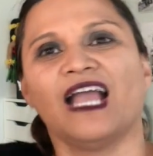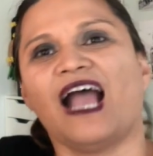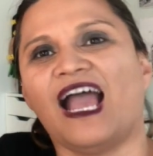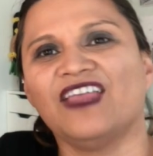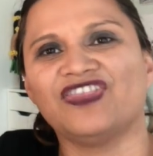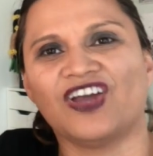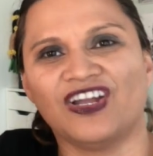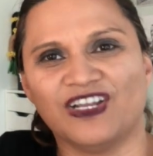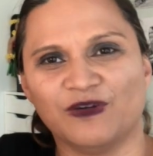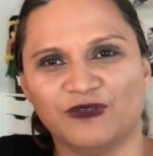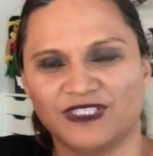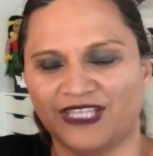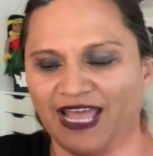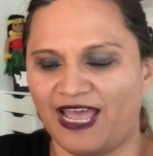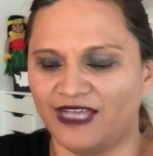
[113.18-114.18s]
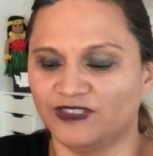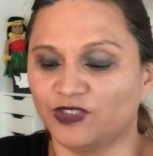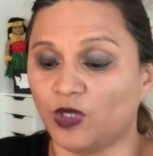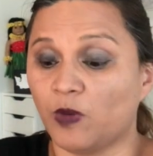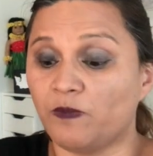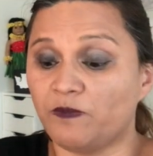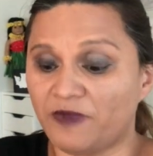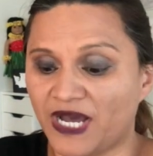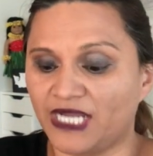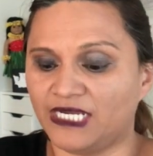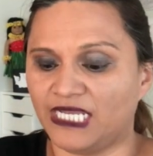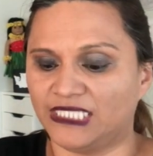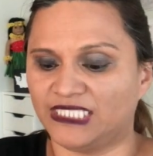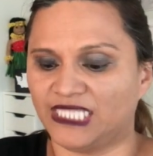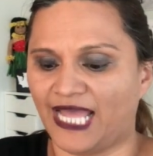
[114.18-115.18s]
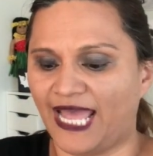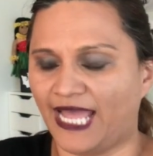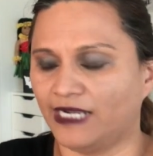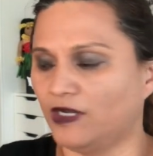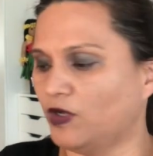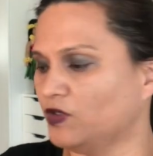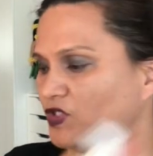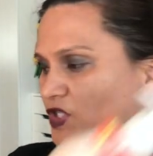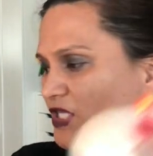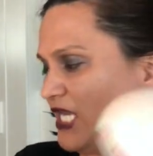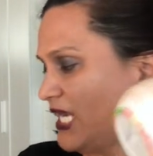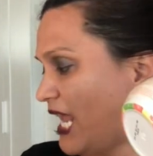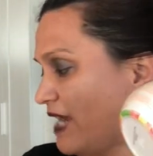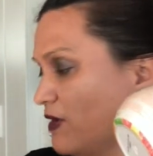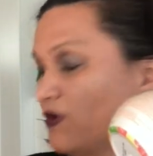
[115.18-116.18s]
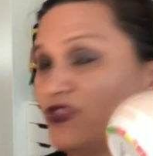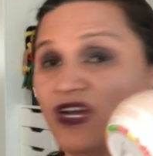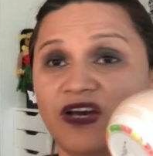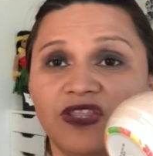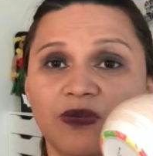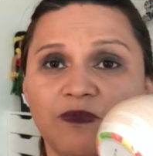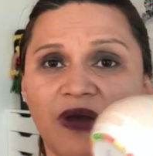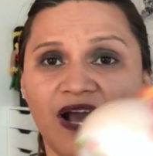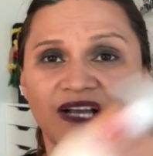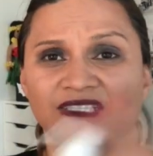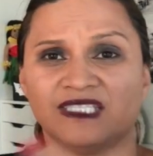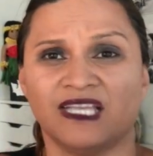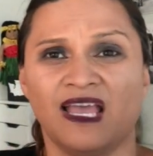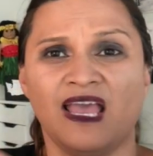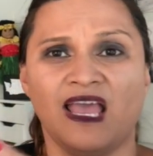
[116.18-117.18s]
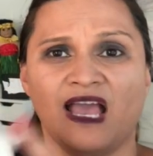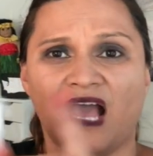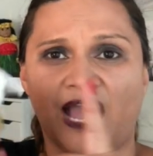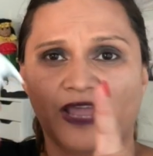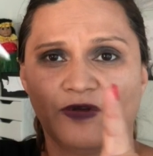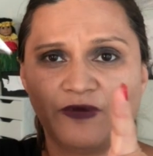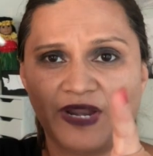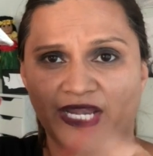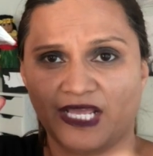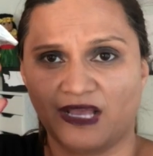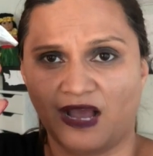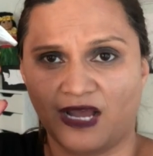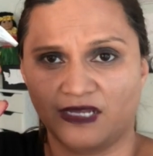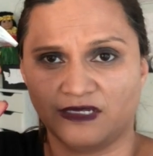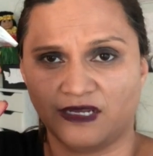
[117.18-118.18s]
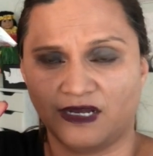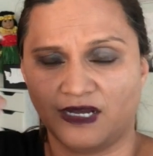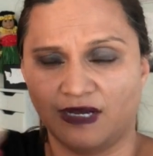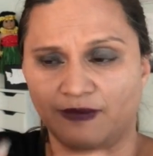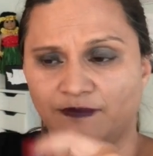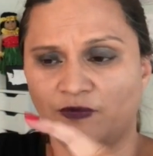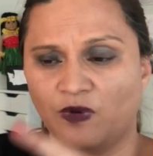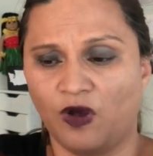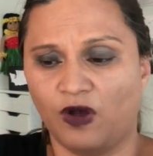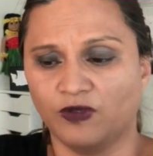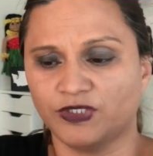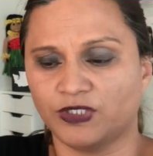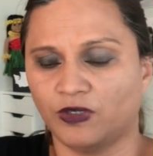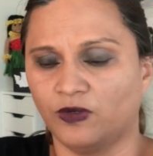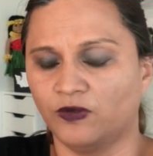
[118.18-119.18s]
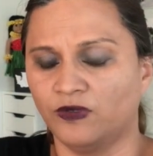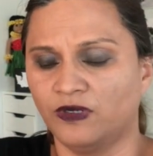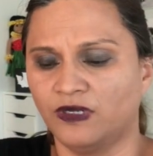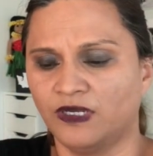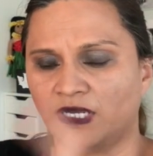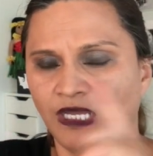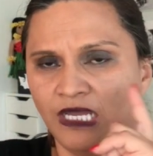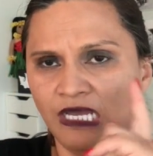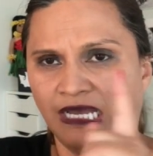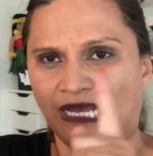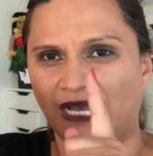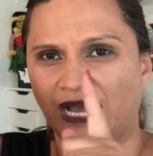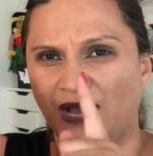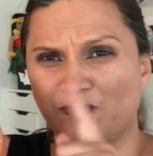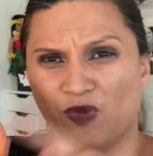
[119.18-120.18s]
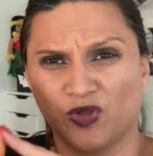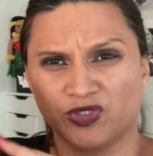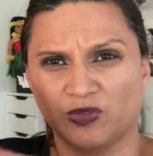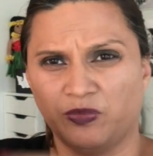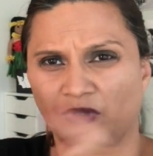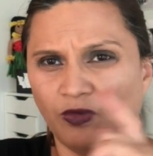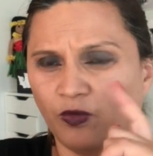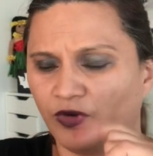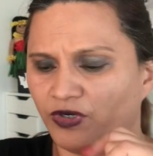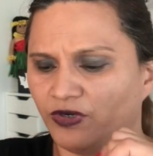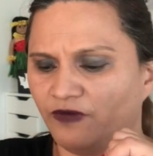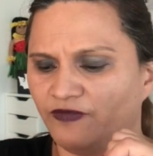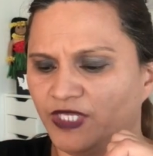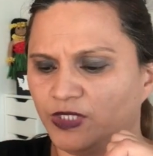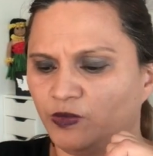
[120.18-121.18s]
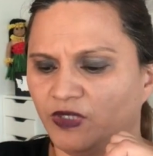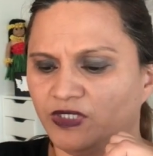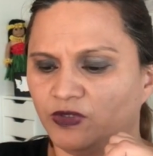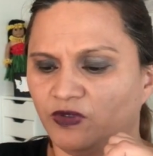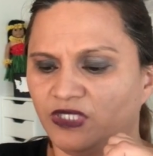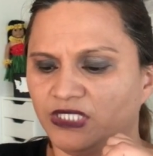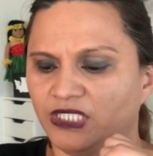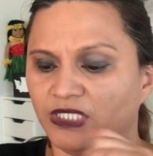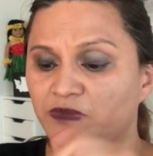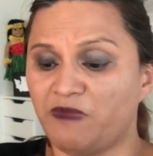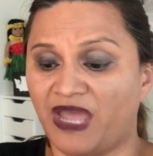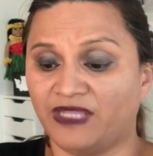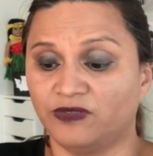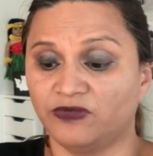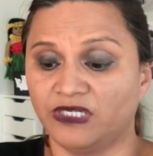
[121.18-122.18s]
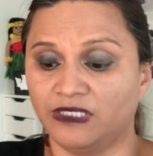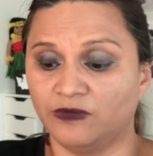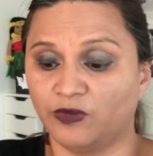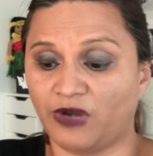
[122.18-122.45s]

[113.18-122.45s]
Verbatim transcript: I thought it was the hand soap, but it's the hand lotion. And I know the other box I already got um, also. A multiple order of this one. So this is Mandarin